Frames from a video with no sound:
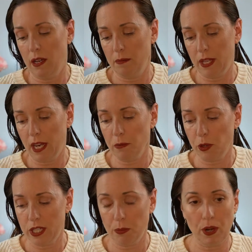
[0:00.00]
then I'm
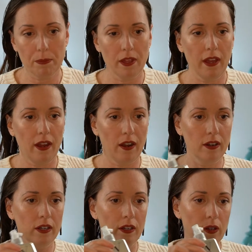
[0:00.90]
going to prep the
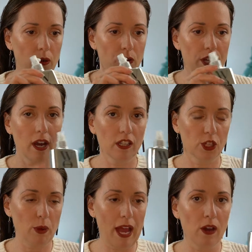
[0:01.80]
hair with
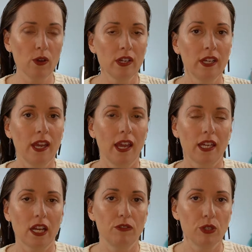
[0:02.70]
Color Wow.
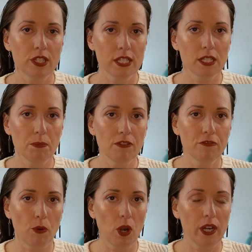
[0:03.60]
And I've used this
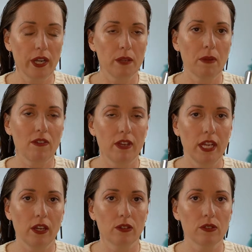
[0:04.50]
before in my
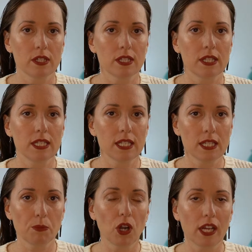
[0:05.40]
videos. This is
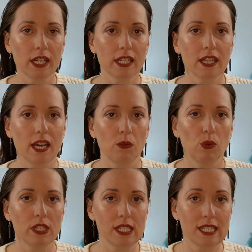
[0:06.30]
a product that
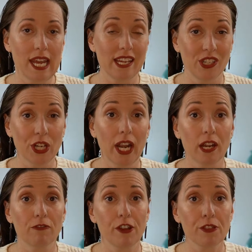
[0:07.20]
will stay in your
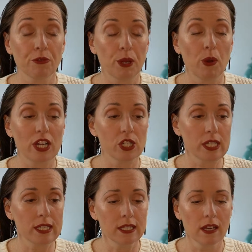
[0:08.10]
hair for 3
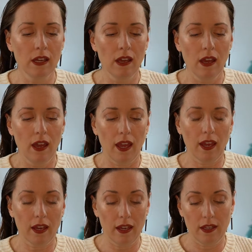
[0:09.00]
washes.
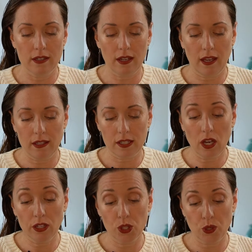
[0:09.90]
And it's
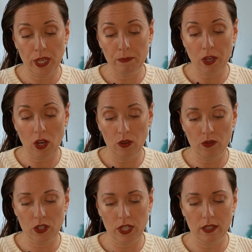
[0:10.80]
called Dream
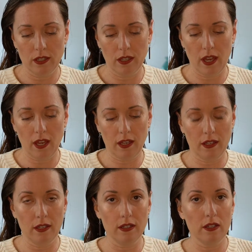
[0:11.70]
Coat.
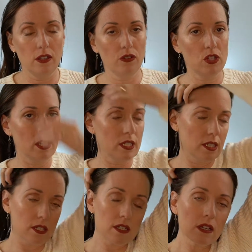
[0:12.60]
And you
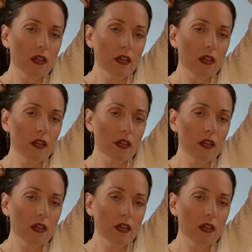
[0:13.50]
just